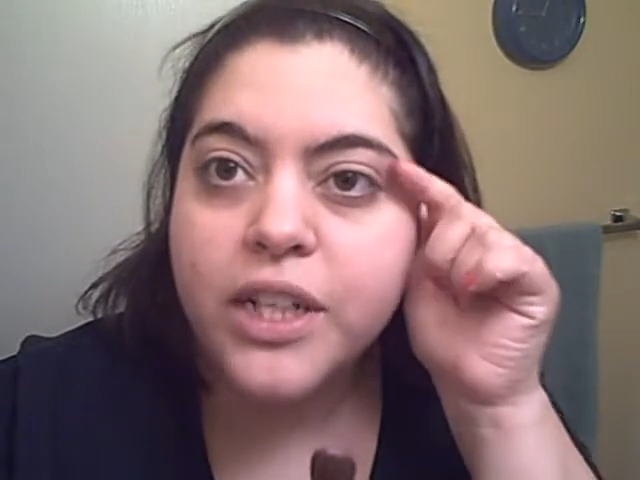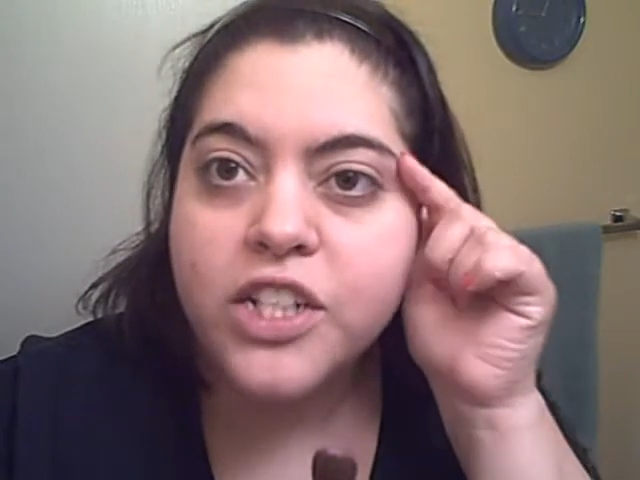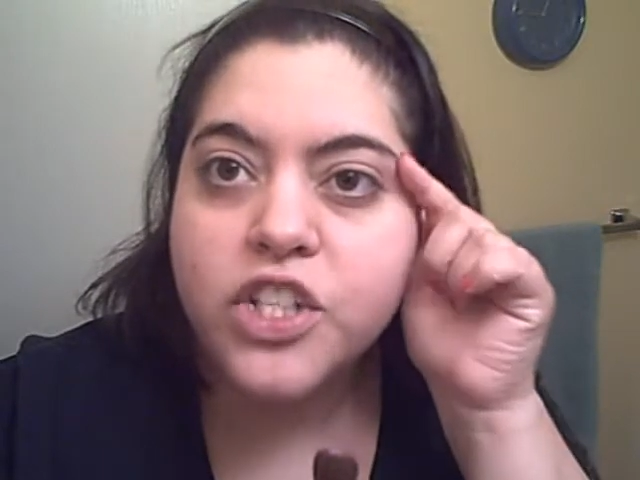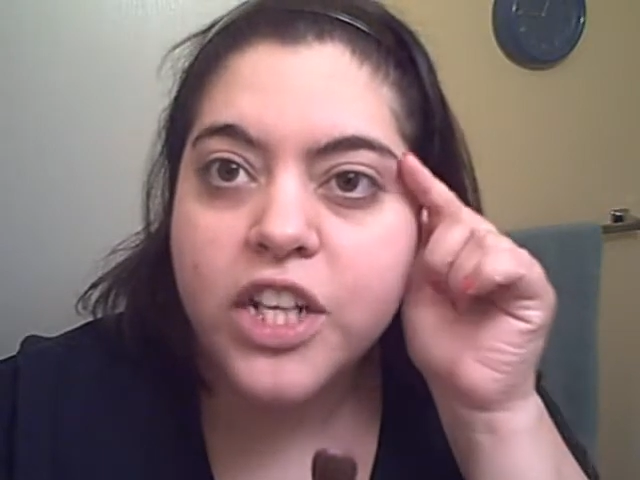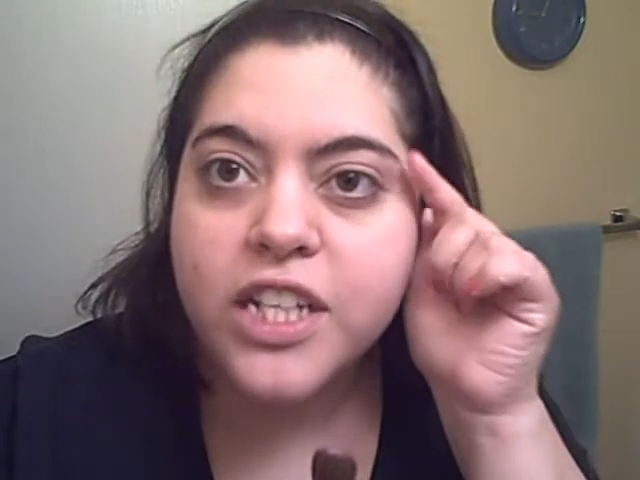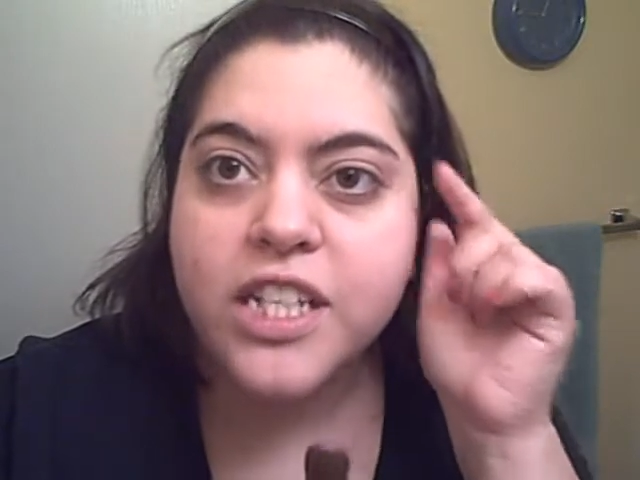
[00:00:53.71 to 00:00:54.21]

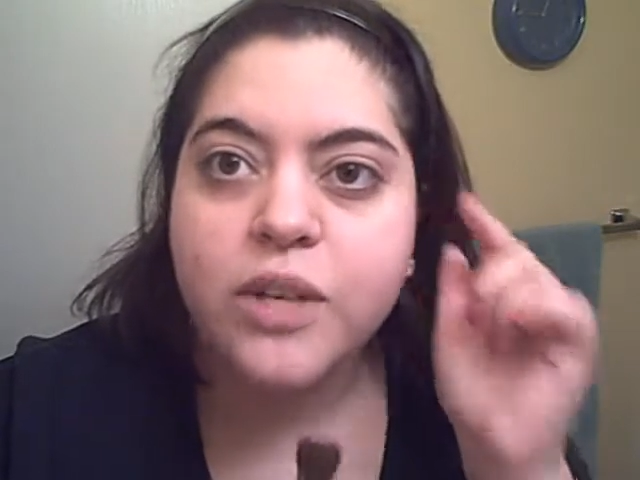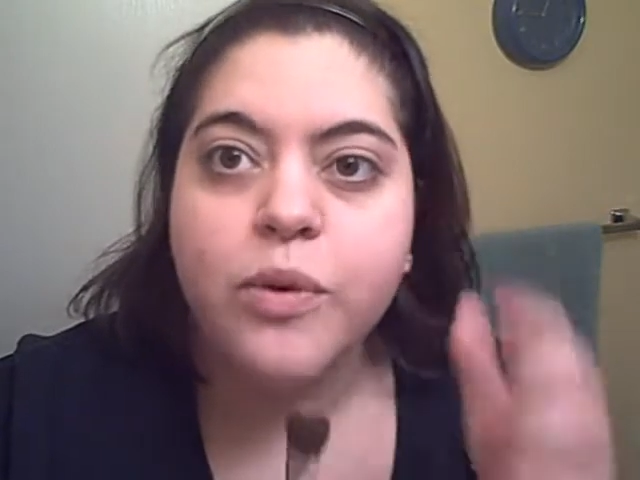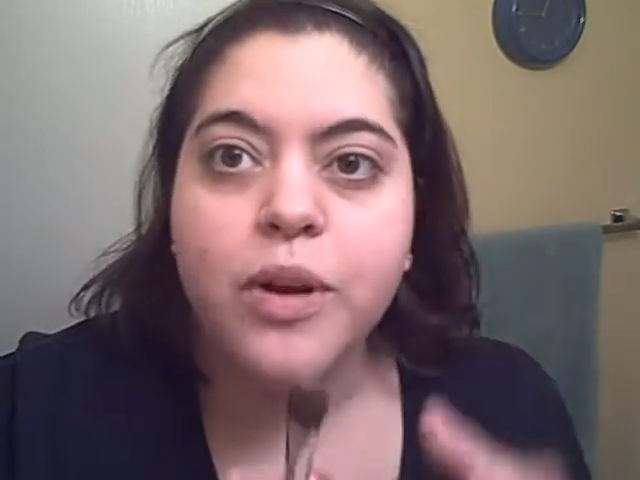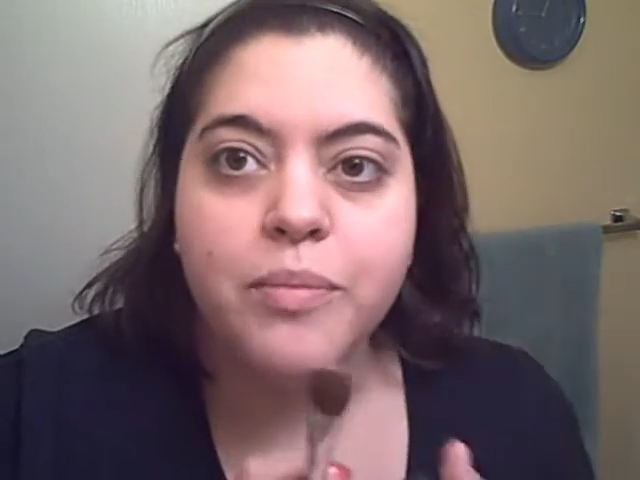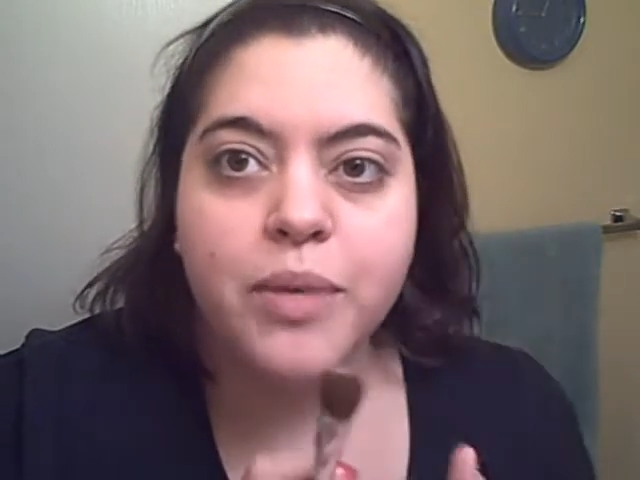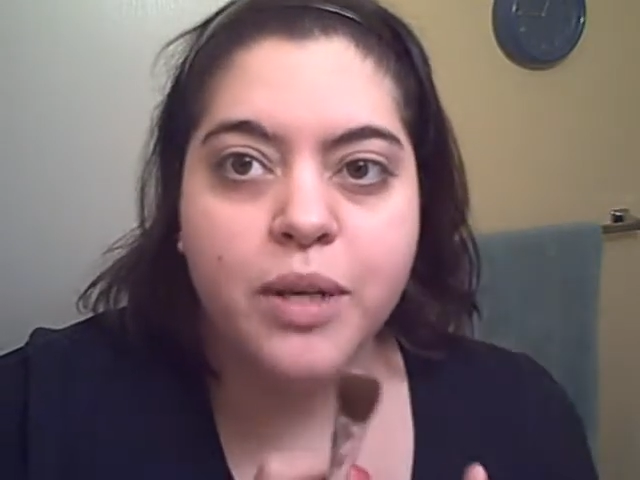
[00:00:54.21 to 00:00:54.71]
Enchanting
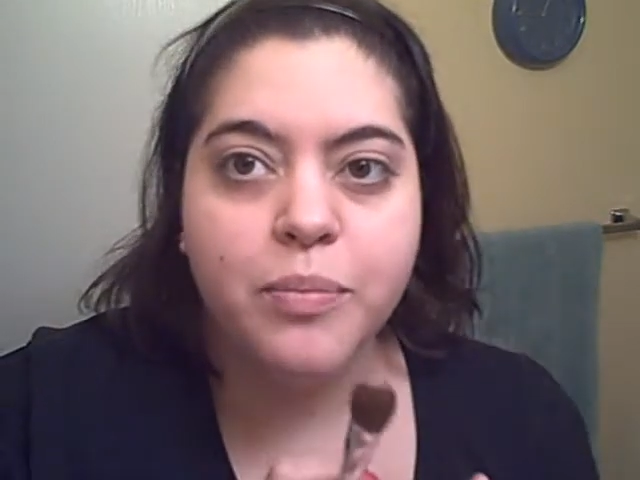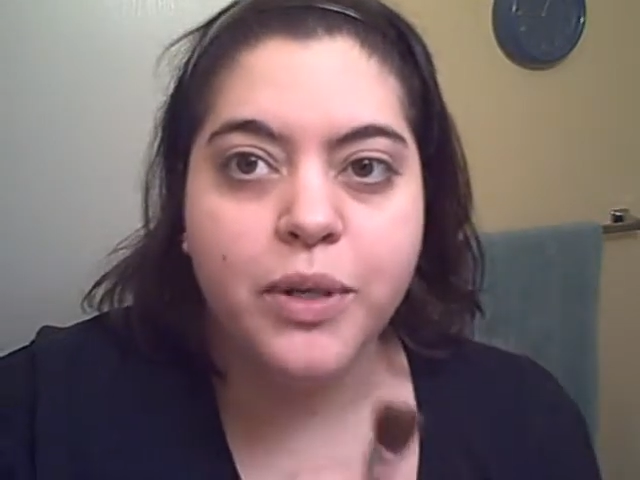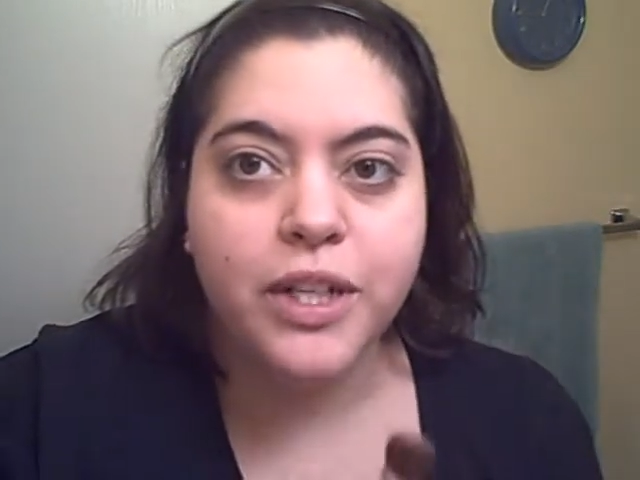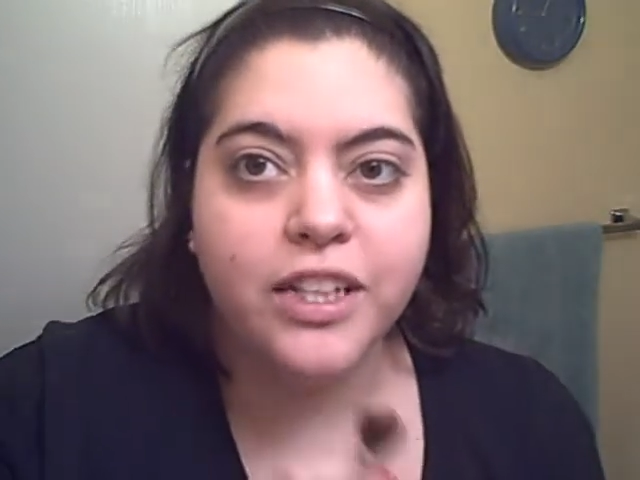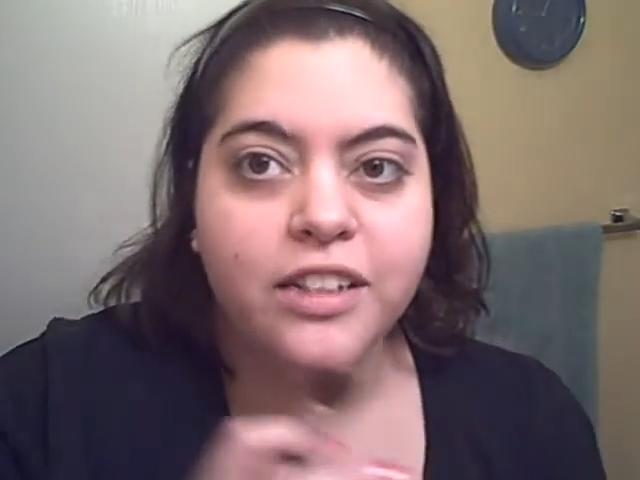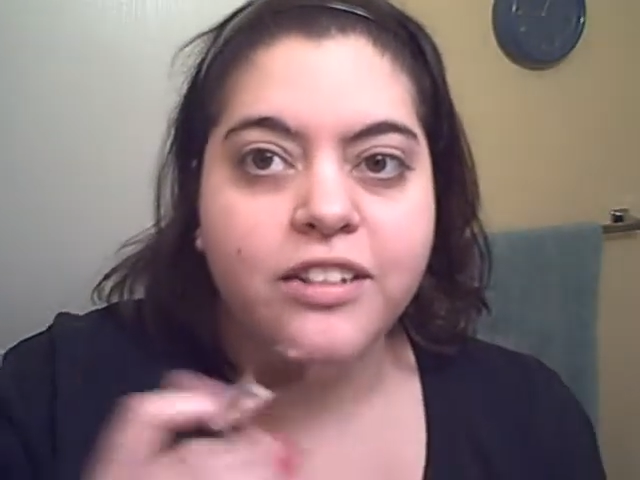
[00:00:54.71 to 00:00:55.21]
where I'm going to put
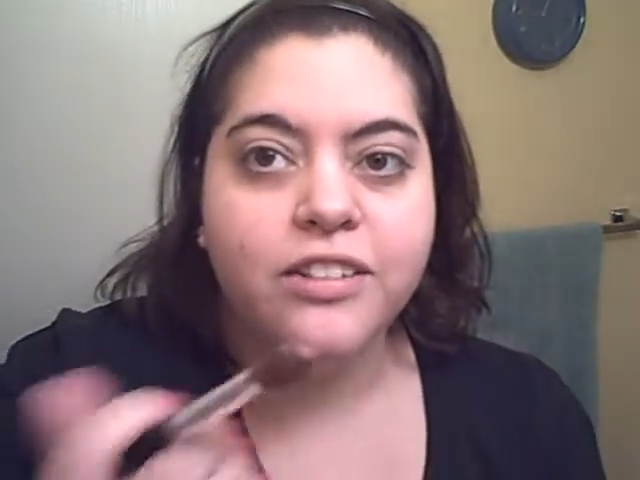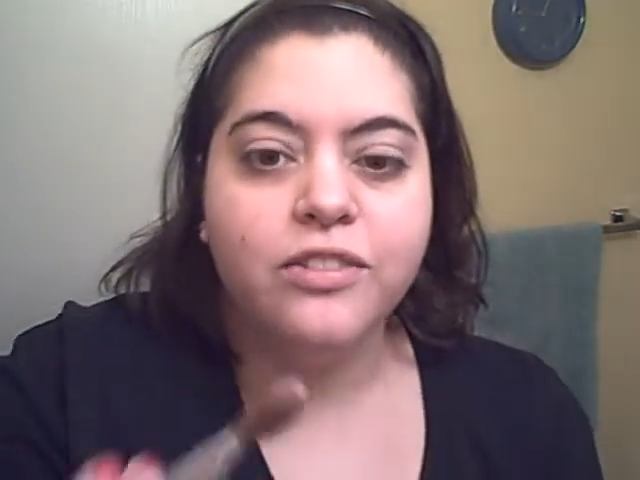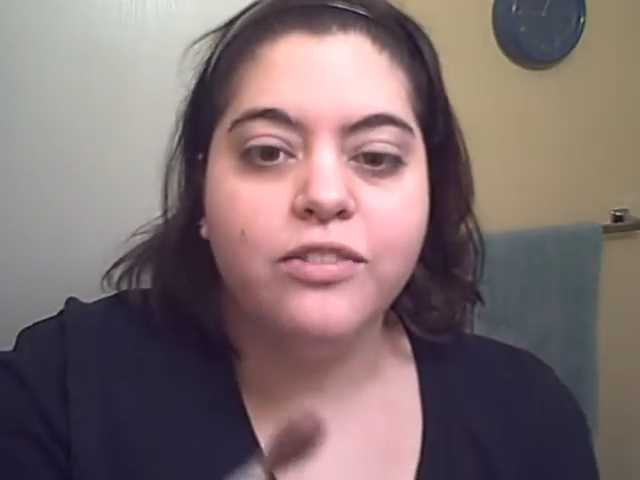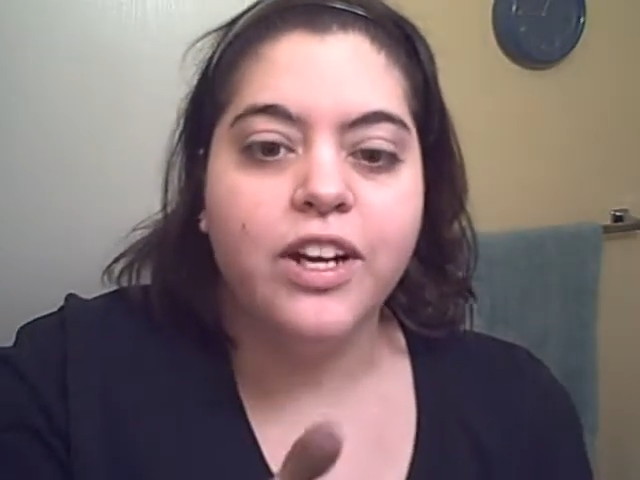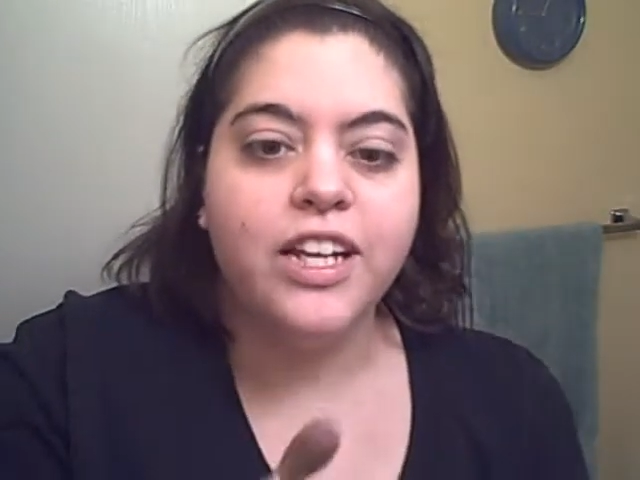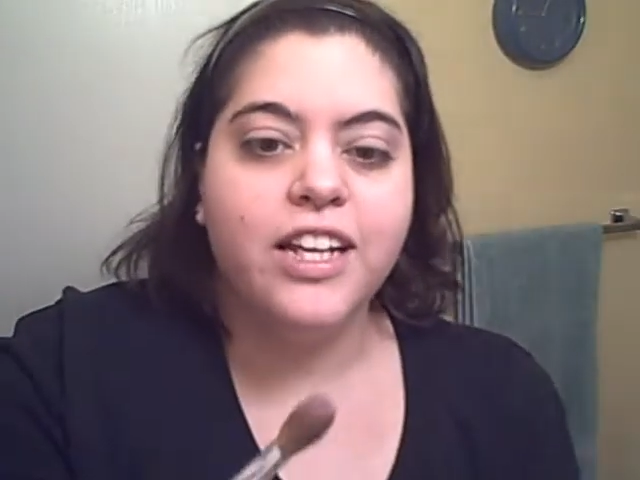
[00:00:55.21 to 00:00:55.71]
it
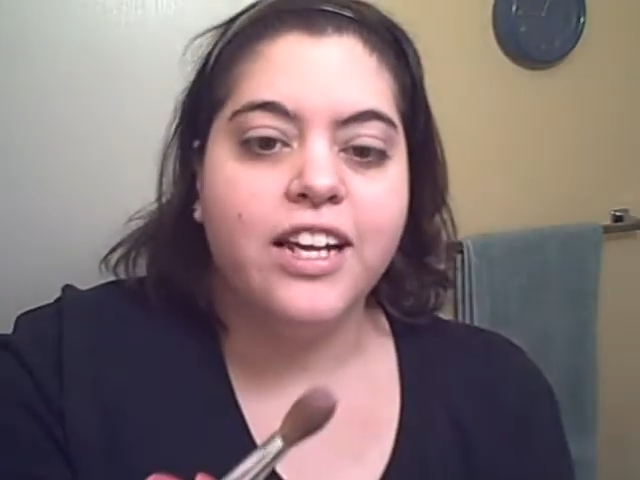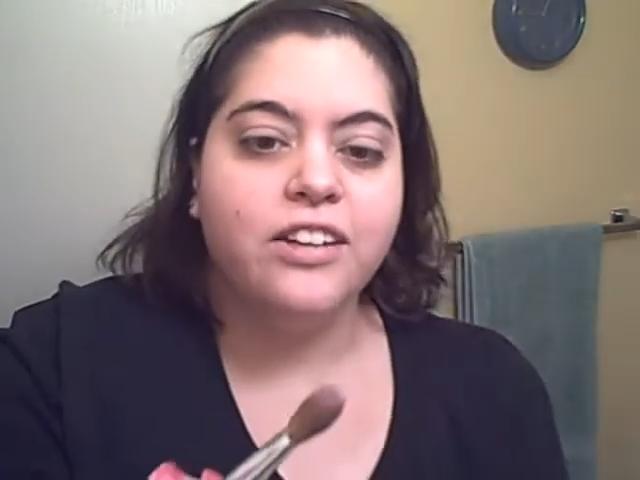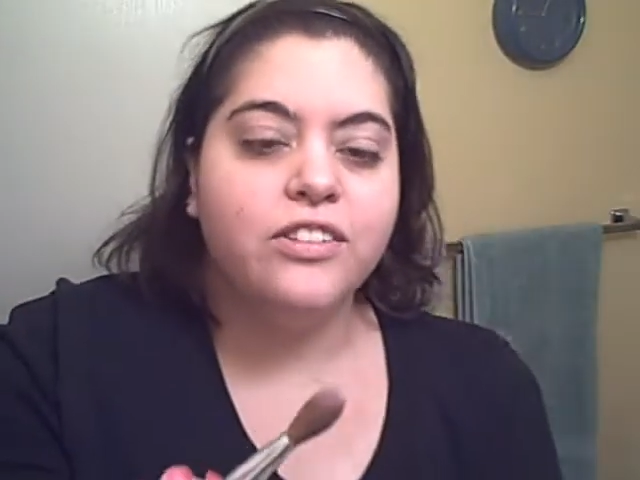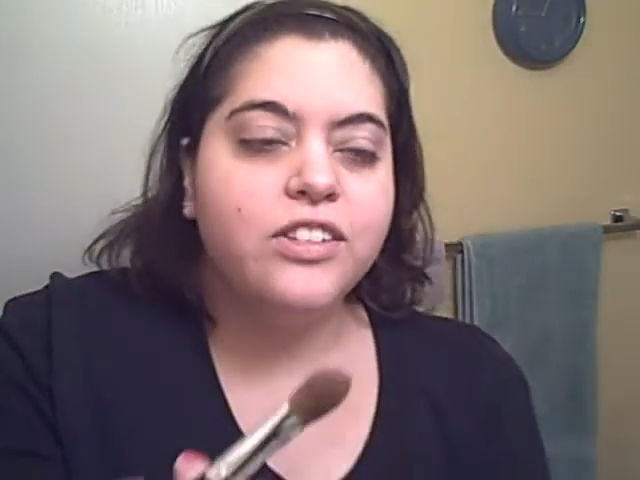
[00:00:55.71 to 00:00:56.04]
right now.